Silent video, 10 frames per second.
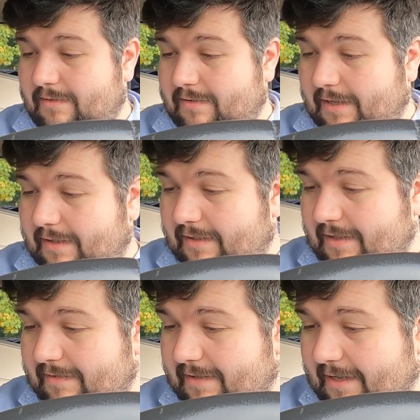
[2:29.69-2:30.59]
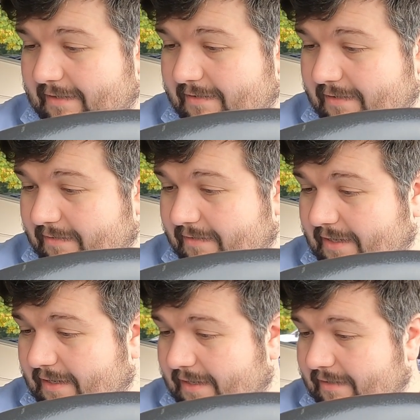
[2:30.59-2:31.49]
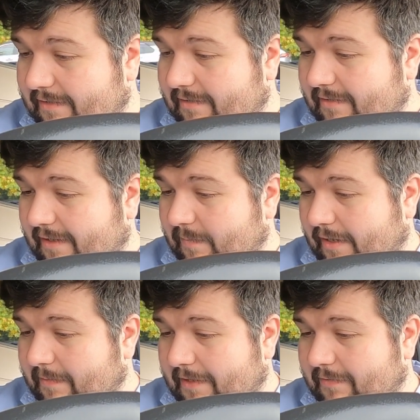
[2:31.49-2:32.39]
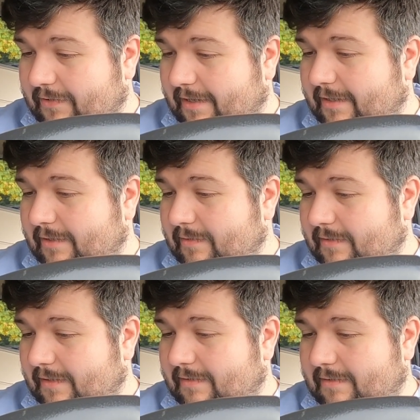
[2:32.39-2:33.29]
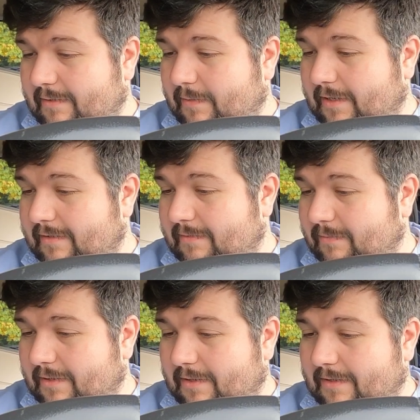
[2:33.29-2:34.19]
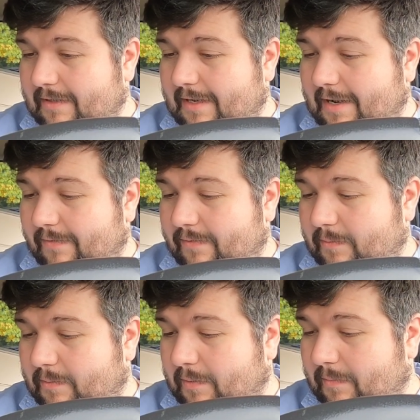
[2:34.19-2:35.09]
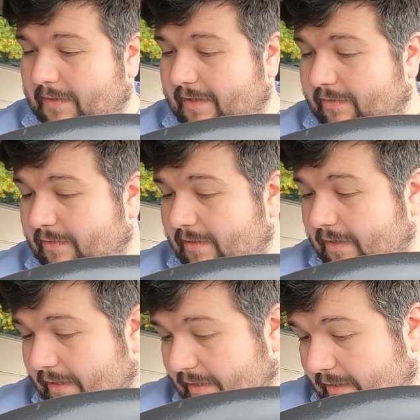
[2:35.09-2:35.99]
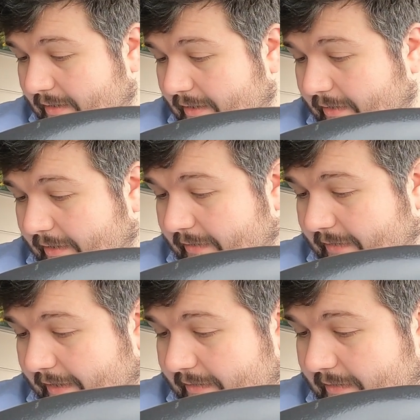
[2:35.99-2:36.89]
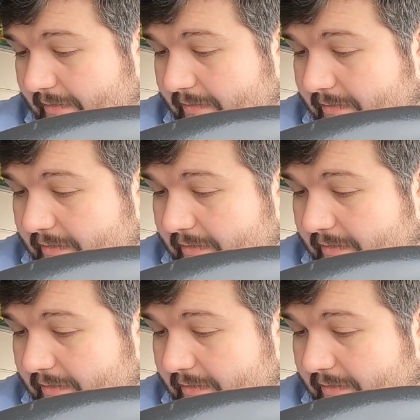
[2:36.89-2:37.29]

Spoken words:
Look, I think that's the ISO. Is that ISO? I'm not even sure how to use this, to be honest. We're gonna have some experimentation. Oh, there's ISO.